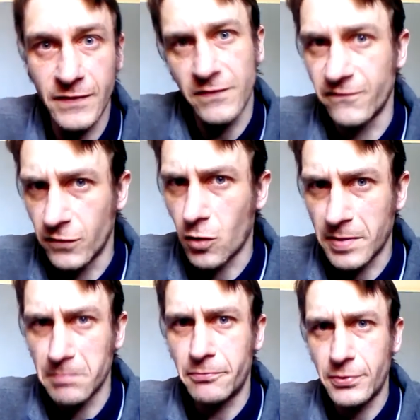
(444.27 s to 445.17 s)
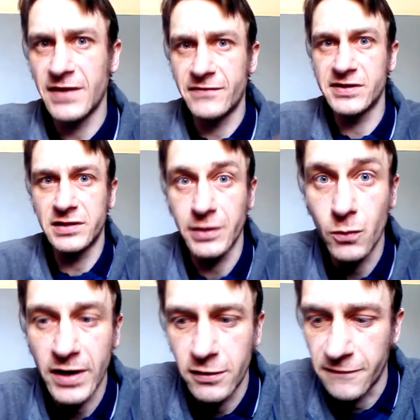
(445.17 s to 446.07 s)
if you've not been previously
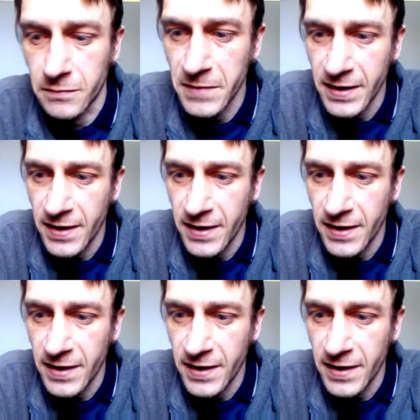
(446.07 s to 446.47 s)
aware of them.